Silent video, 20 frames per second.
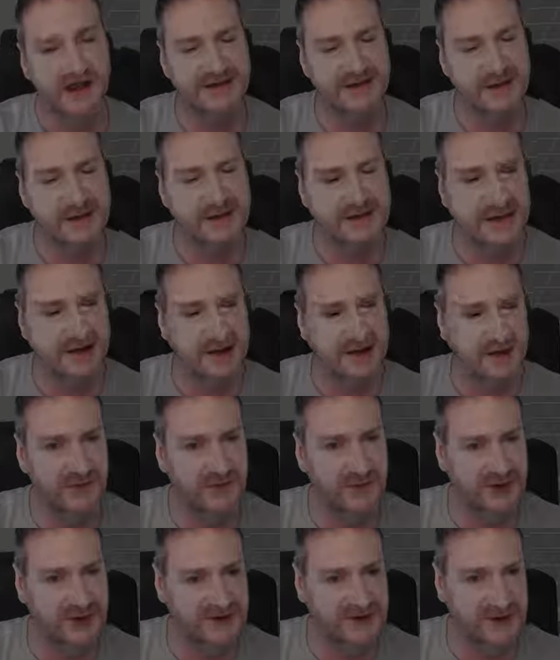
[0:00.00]
it's also
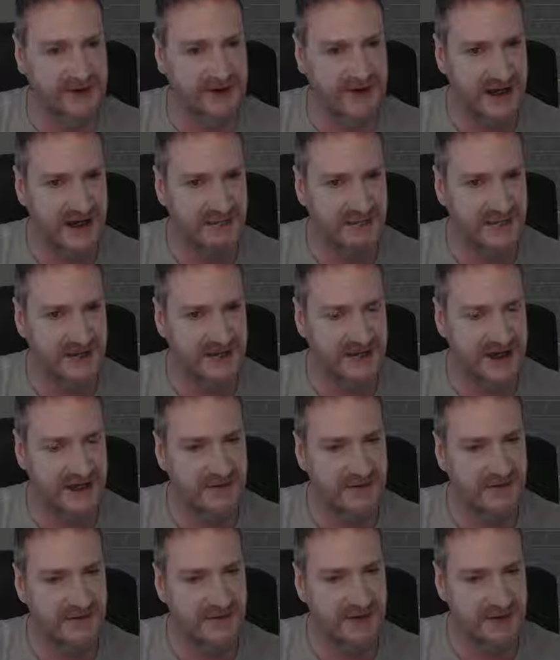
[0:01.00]
good because it keeps
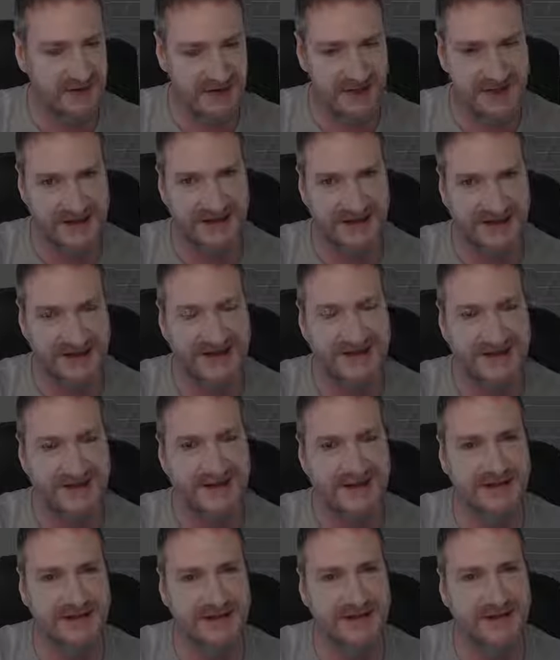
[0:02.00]

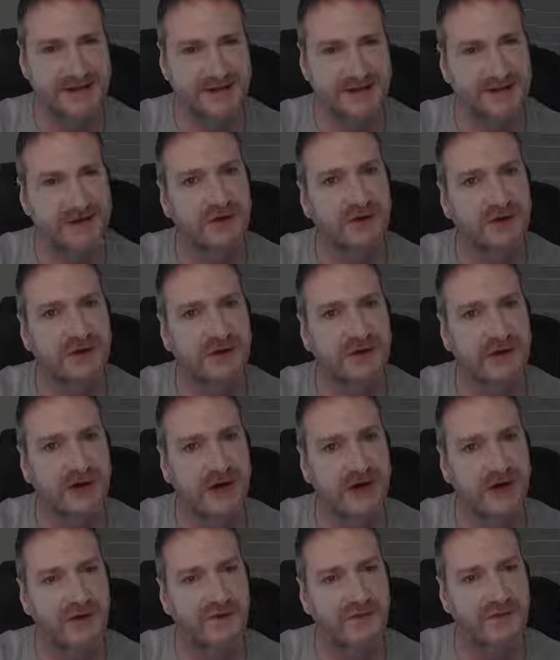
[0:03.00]
consistency in the look
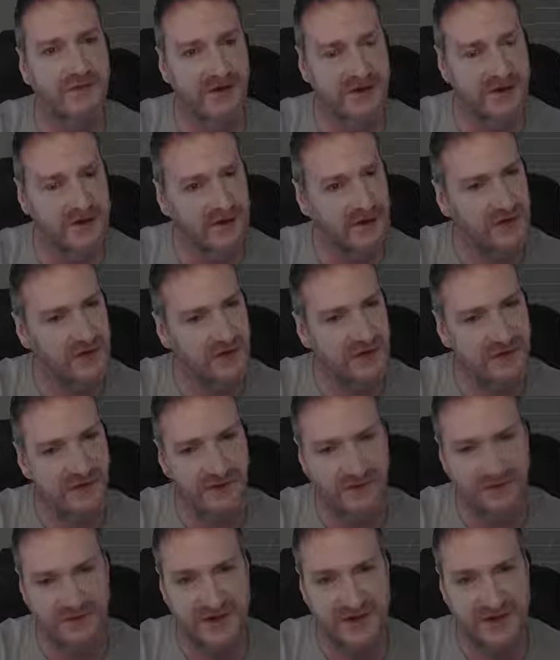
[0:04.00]
of your